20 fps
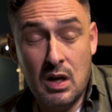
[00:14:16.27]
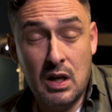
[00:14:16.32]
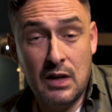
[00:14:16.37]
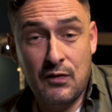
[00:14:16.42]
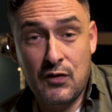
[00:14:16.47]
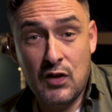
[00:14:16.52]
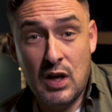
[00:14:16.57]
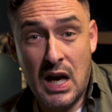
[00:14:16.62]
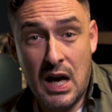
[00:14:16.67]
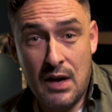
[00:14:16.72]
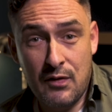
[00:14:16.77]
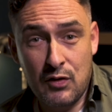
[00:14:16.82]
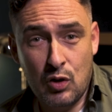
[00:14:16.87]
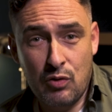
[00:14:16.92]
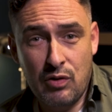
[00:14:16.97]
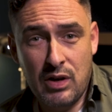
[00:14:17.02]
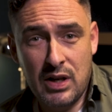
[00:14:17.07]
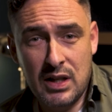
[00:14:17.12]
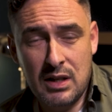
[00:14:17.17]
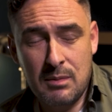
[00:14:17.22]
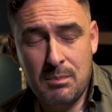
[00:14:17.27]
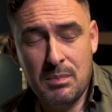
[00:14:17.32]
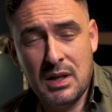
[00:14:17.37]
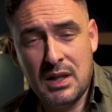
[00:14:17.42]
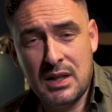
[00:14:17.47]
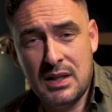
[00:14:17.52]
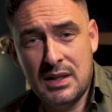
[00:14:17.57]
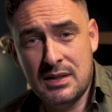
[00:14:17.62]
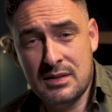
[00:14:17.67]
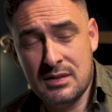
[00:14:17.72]
If you haven't already,
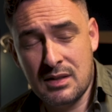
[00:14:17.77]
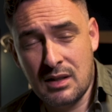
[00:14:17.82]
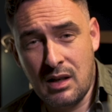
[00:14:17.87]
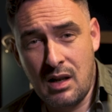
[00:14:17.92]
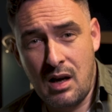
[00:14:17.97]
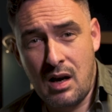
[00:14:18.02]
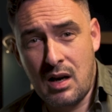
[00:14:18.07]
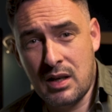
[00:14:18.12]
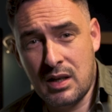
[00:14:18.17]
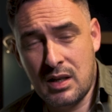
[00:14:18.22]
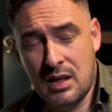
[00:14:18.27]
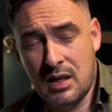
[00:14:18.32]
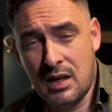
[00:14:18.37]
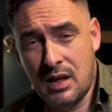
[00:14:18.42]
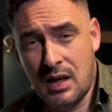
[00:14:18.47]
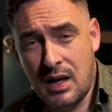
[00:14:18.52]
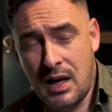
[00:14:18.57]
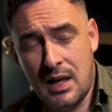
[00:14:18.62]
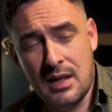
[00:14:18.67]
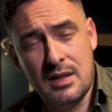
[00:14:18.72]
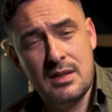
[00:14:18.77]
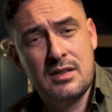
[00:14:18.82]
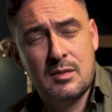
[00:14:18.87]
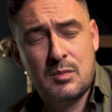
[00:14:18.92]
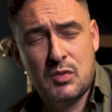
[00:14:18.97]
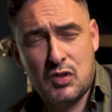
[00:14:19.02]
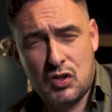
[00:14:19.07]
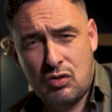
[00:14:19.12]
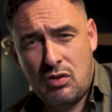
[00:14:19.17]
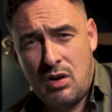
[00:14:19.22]
please like and
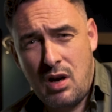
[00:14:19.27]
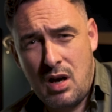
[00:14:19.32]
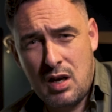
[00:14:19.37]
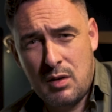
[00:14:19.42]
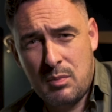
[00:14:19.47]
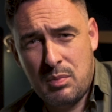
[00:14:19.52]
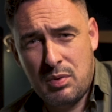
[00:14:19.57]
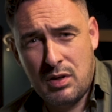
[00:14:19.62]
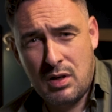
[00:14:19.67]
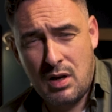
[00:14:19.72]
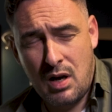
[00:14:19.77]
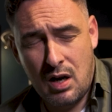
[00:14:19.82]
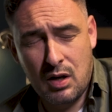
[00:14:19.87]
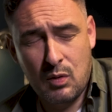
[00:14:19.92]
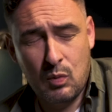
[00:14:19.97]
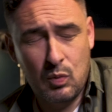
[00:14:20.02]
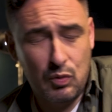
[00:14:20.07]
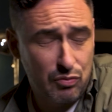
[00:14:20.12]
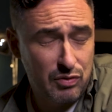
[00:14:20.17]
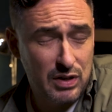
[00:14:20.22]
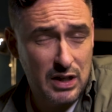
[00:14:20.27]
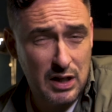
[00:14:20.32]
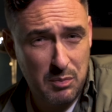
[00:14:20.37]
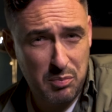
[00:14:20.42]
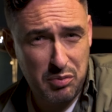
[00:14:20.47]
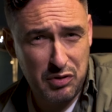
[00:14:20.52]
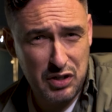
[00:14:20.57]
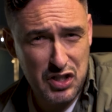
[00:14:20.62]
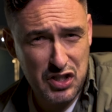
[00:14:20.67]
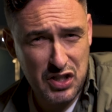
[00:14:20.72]
subscribe. I would really
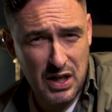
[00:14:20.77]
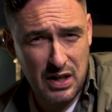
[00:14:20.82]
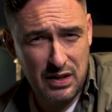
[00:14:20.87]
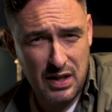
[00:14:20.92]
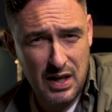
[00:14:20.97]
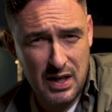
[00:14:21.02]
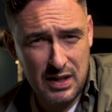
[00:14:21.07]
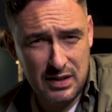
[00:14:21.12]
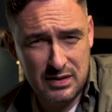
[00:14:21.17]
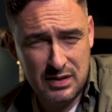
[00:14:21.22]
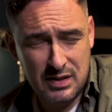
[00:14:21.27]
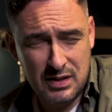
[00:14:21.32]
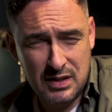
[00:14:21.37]
appreciate that.